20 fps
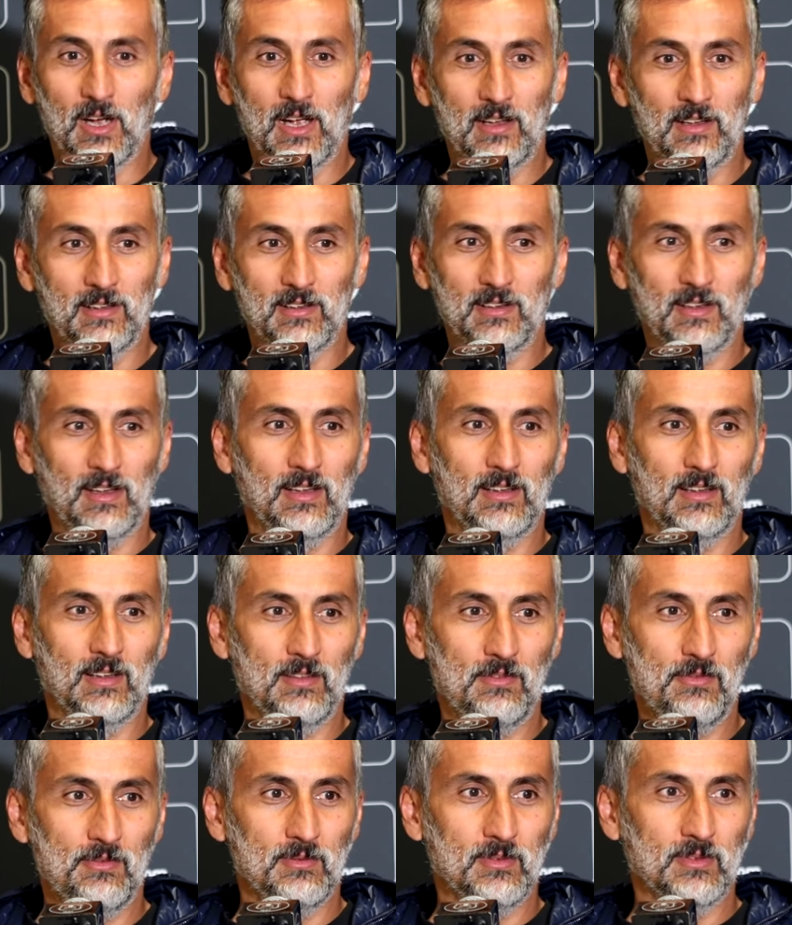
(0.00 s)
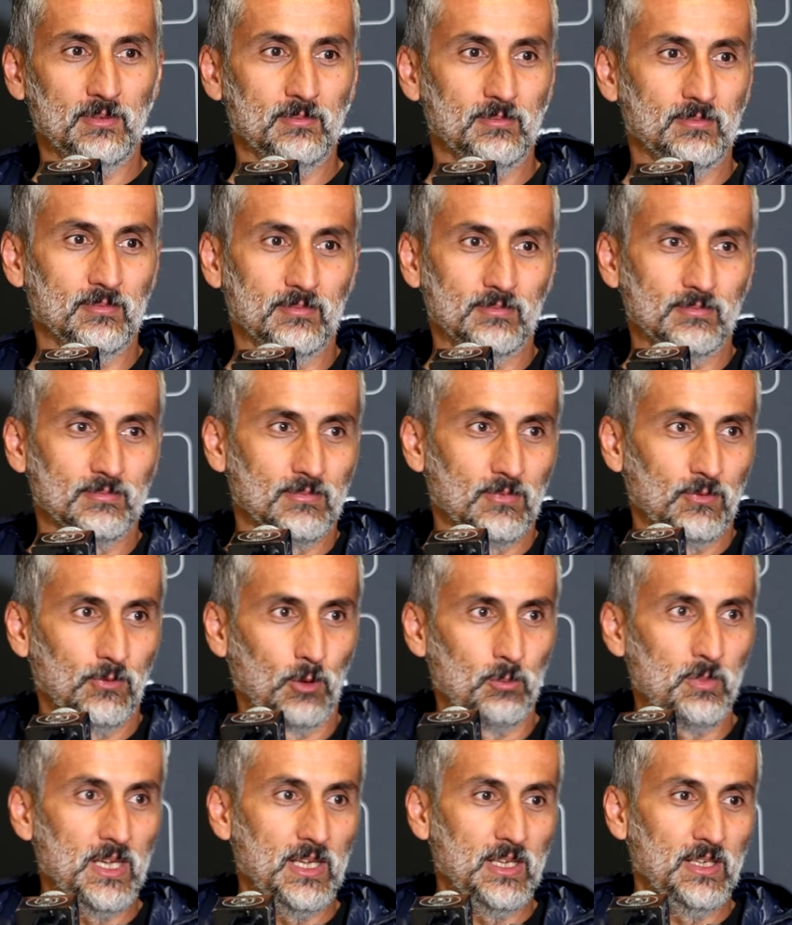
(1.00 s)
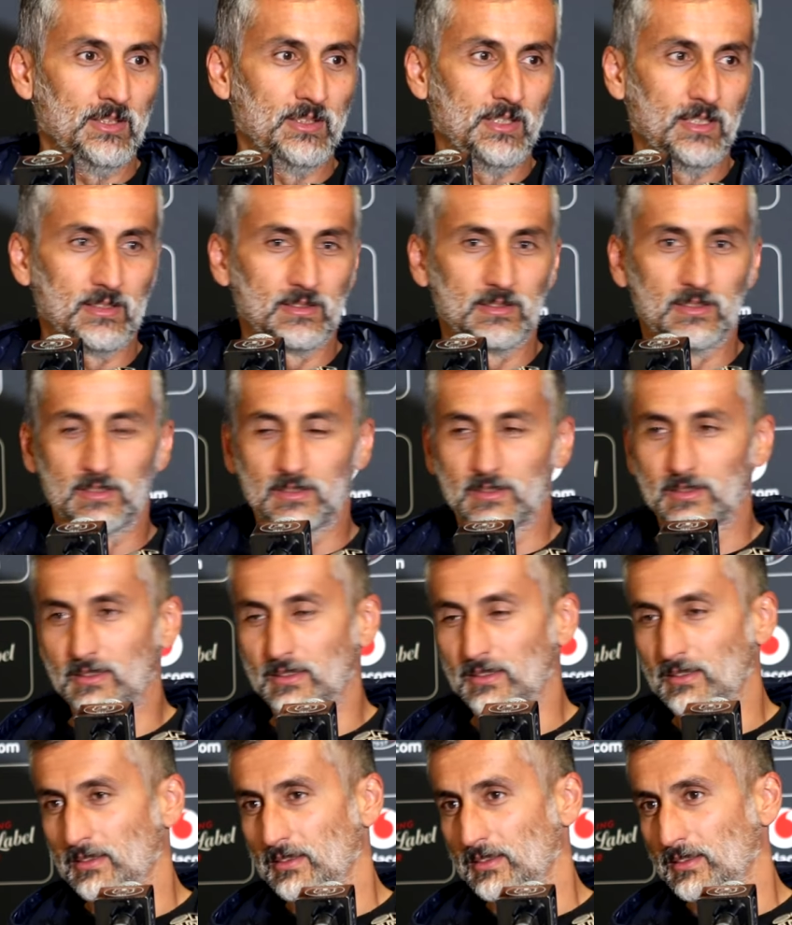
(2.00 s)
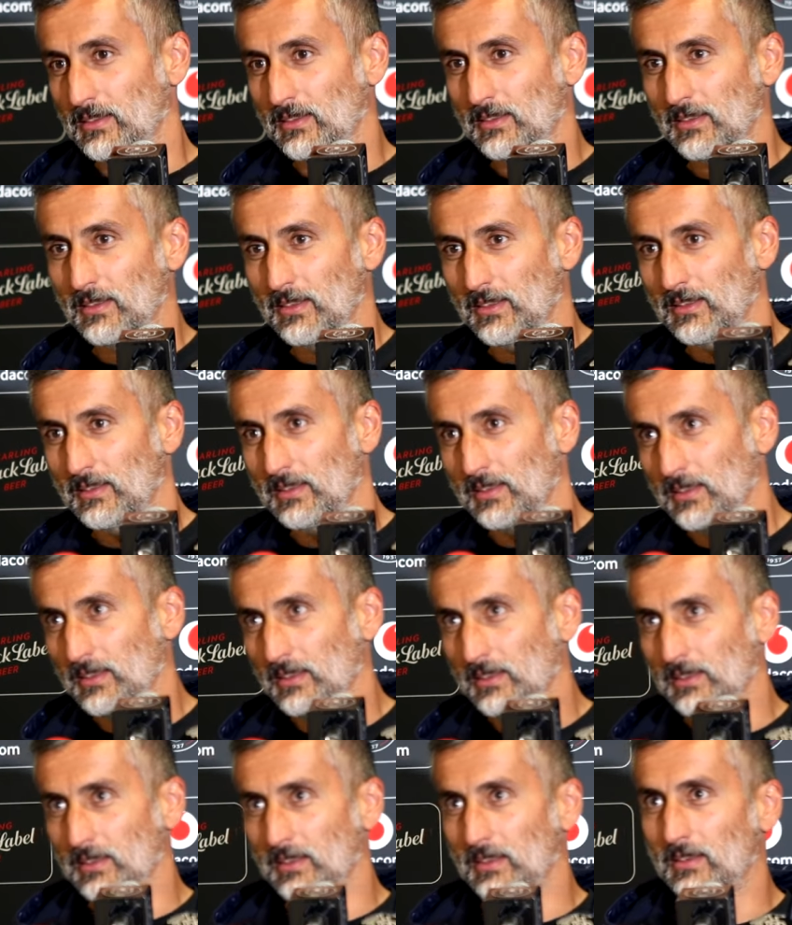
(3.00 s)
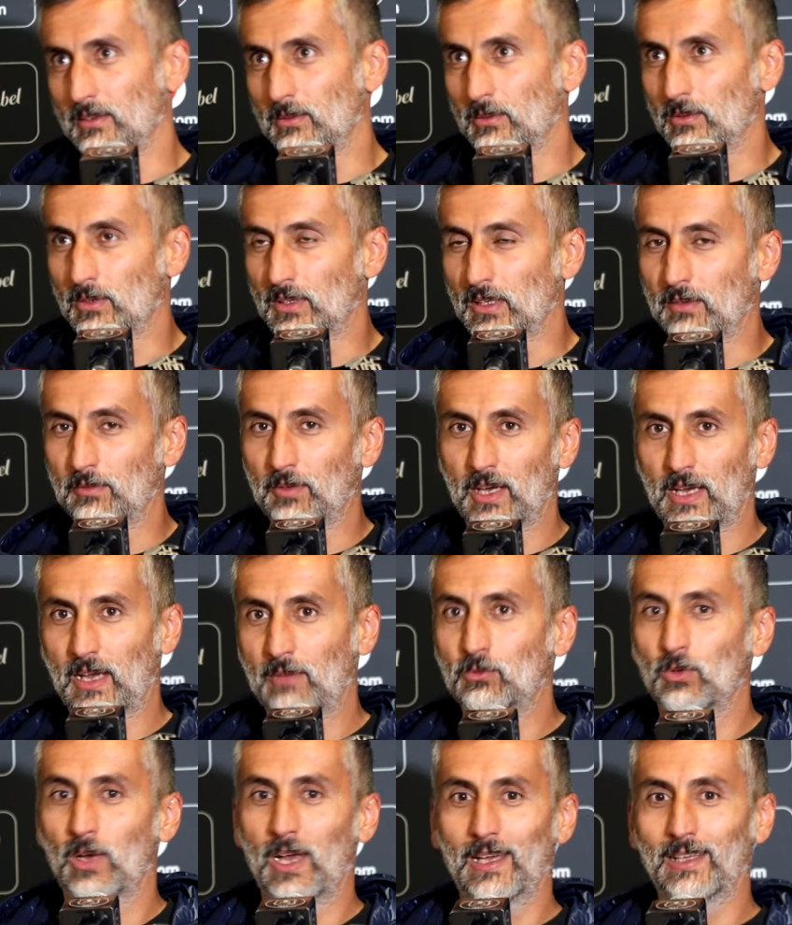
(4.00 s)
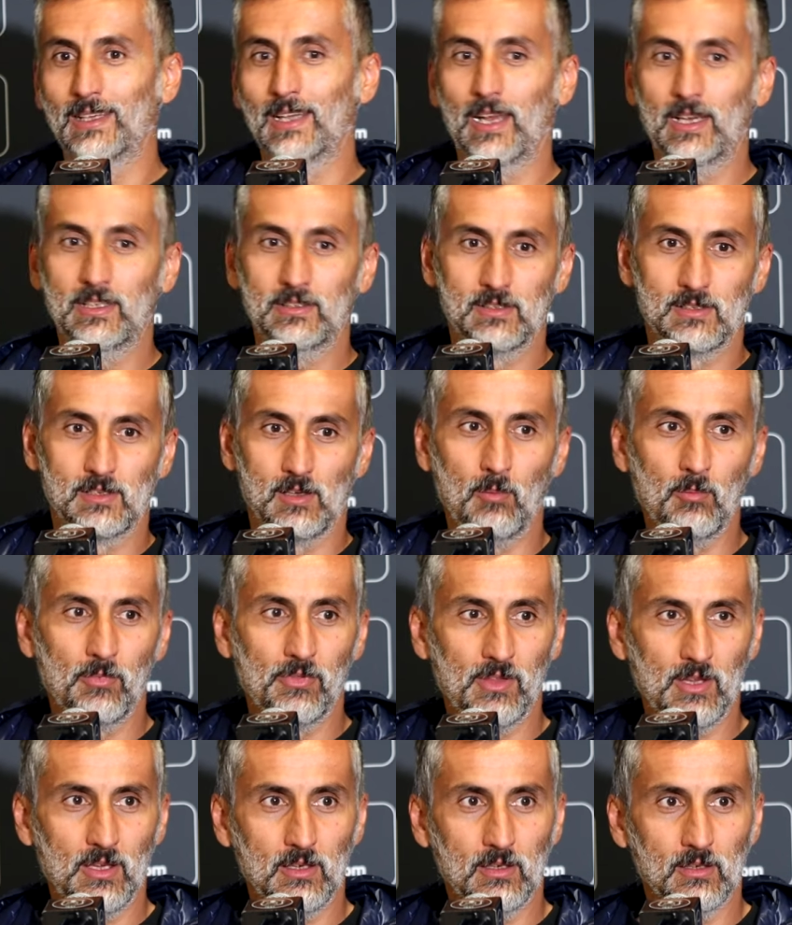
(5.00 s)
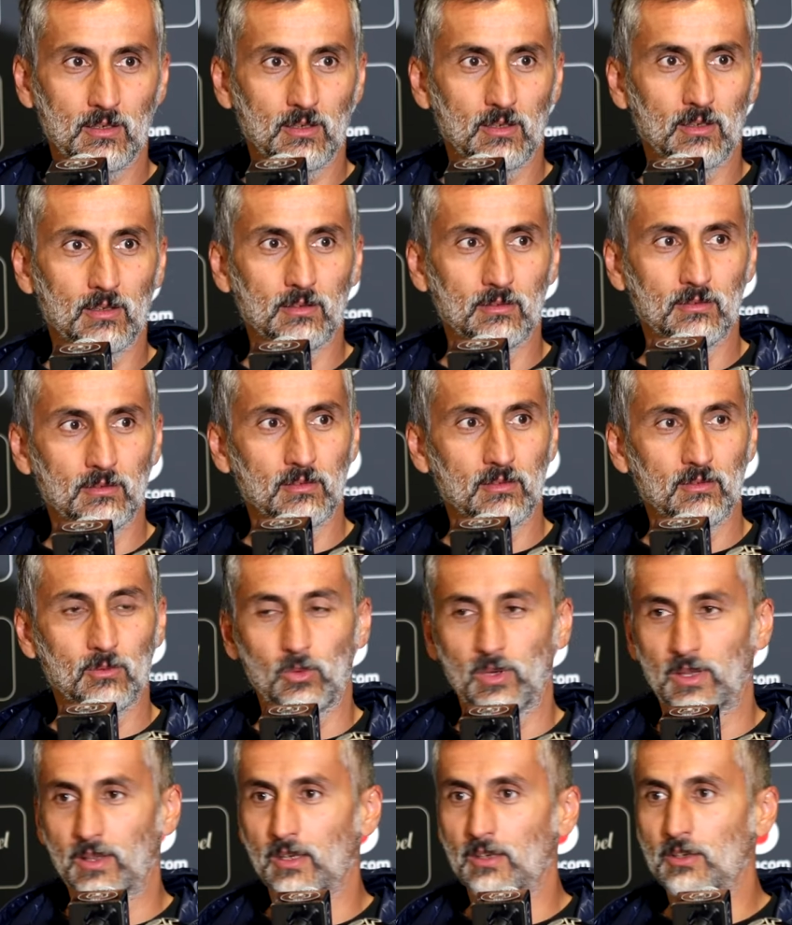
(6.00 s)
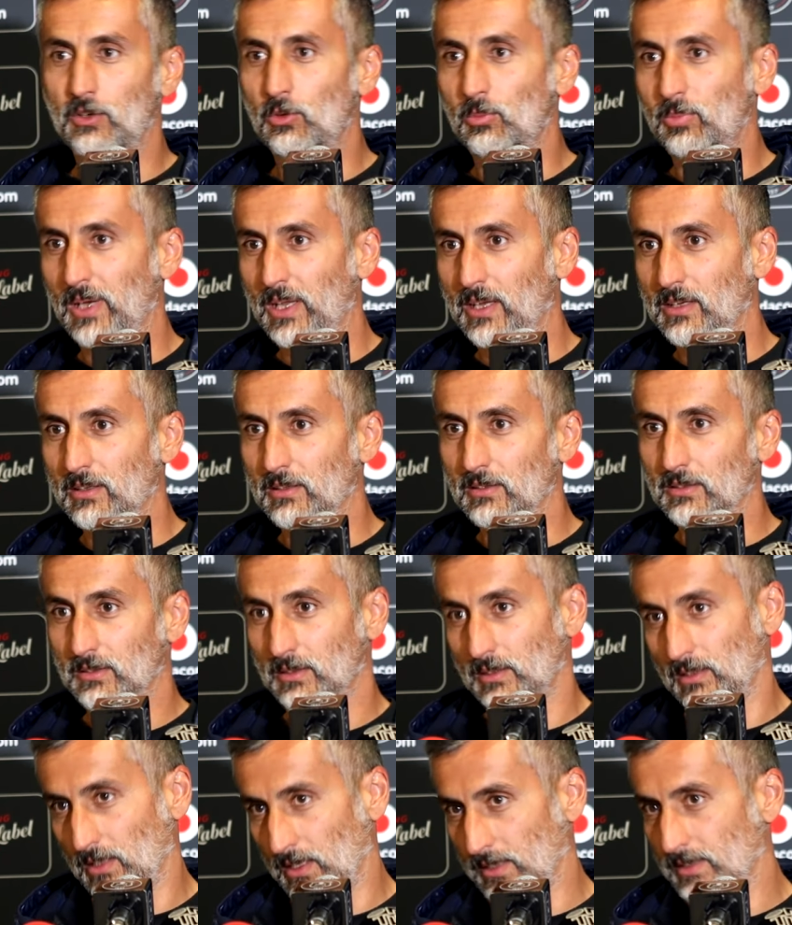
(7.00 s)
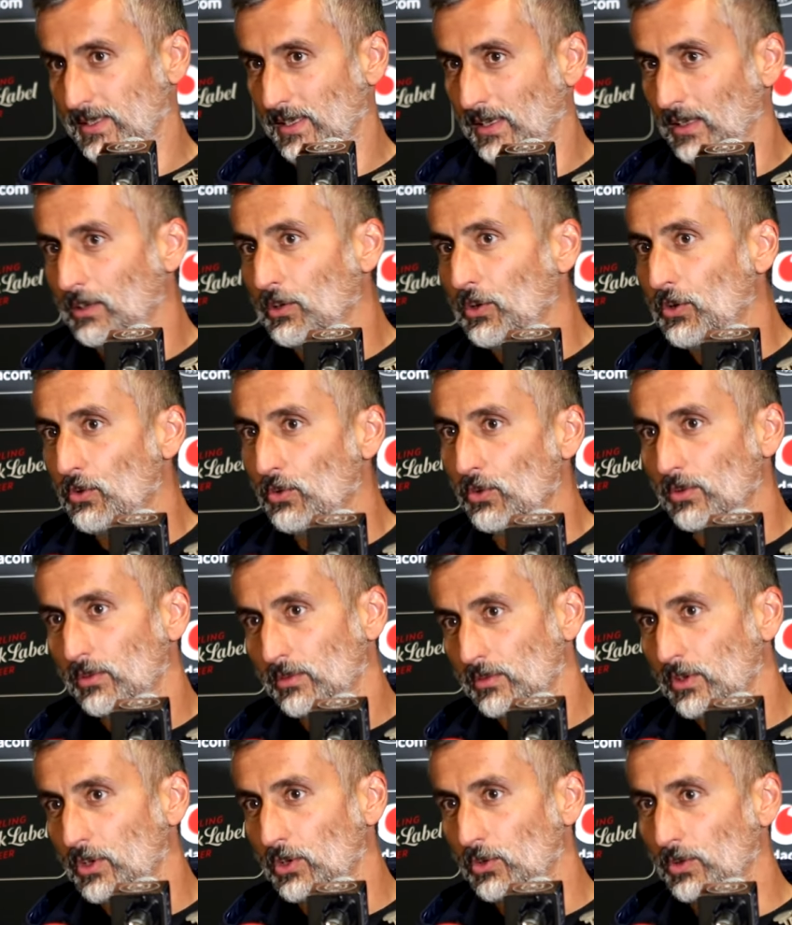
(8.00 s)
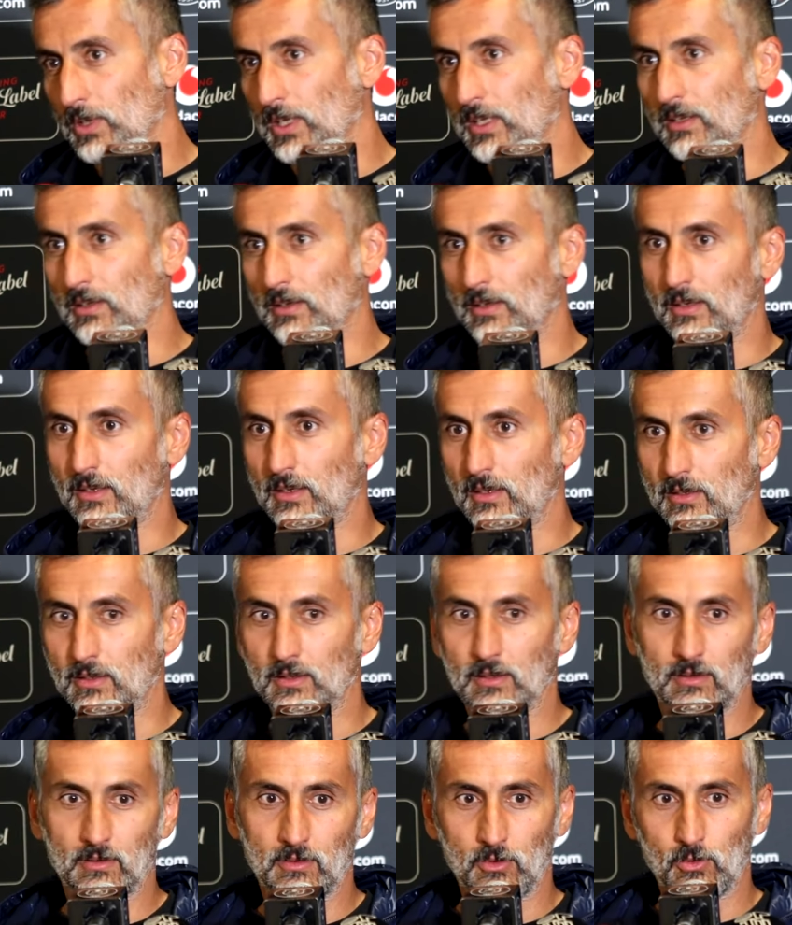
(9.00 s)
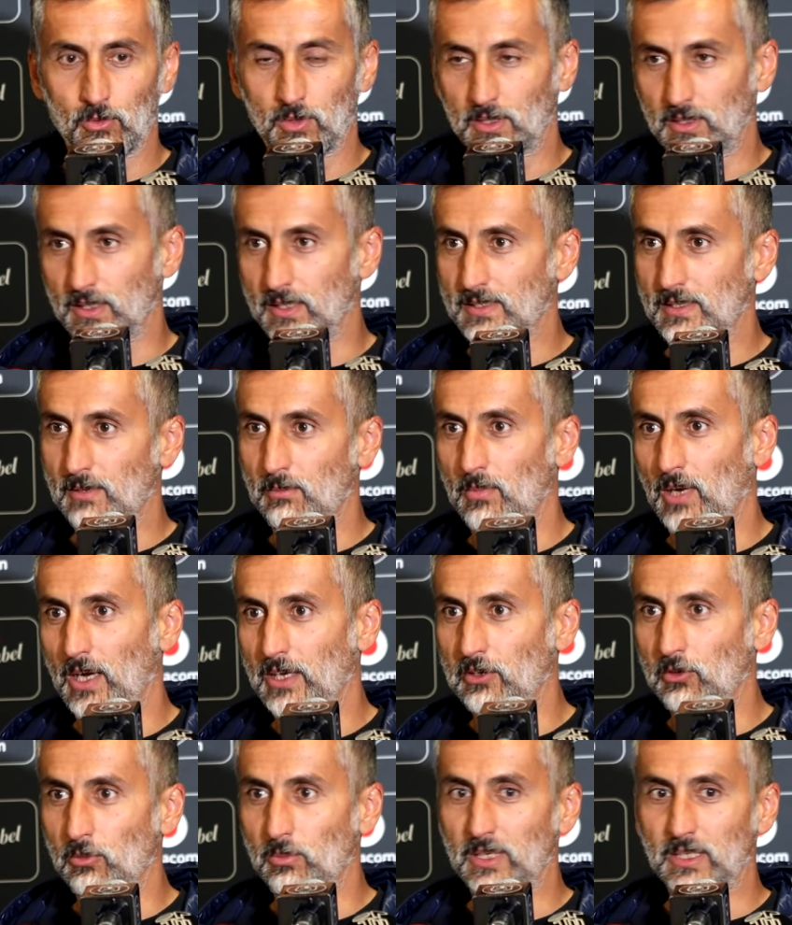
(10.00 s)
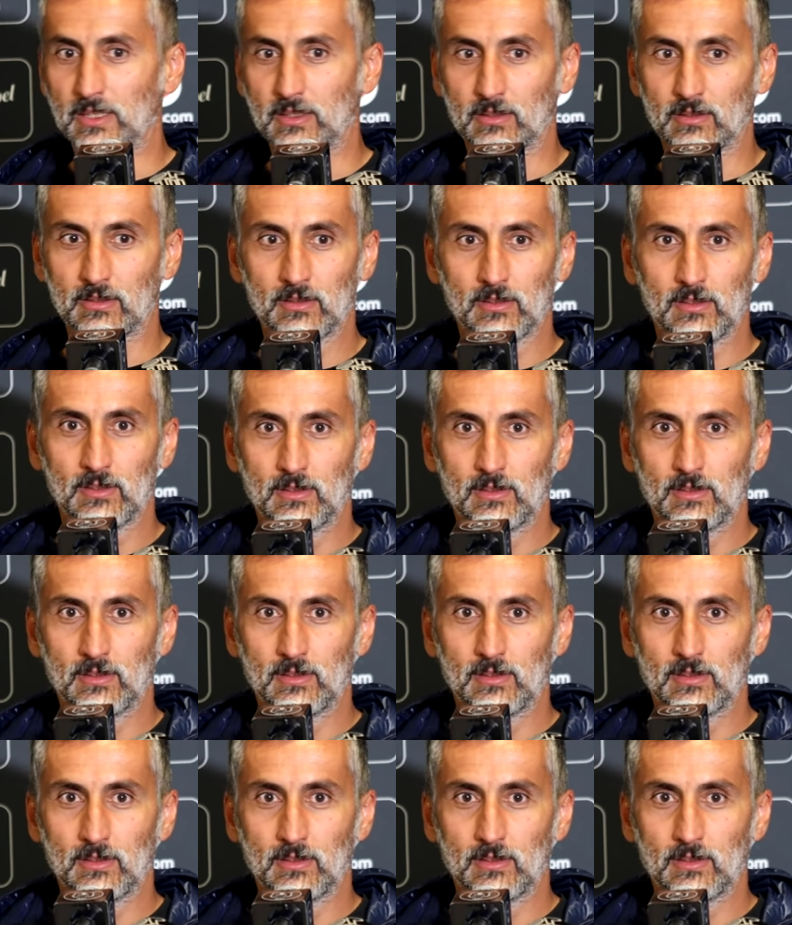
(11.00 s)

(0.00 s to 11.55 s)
I, for me, the if I have to highlight something with the new players, let's say new in this environment,